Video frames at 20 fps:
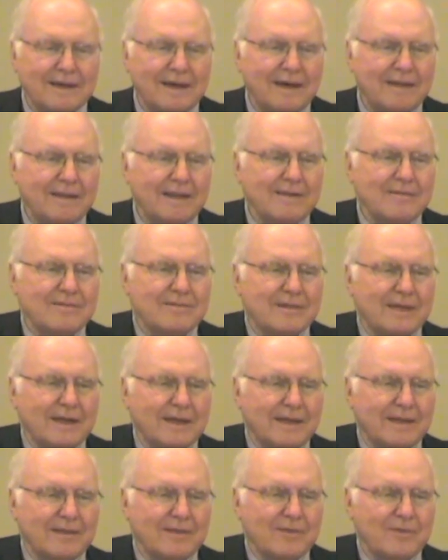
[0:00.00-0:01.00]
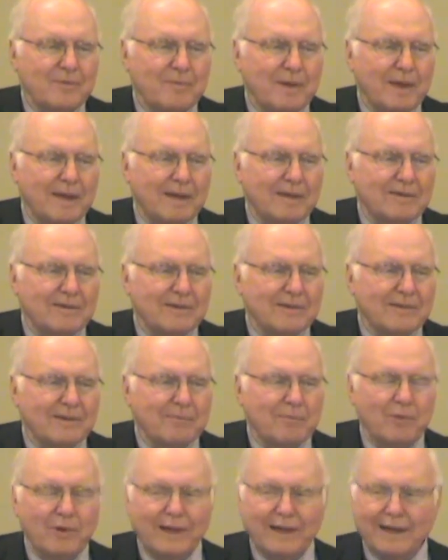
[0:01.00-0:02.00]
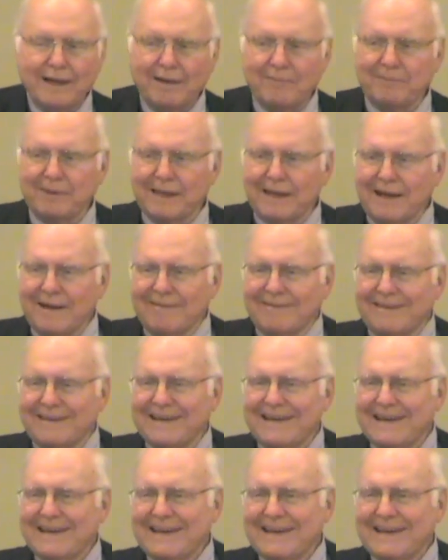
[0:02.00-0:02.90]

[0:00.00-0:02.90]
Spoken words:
and then studying this man, she said, what a come down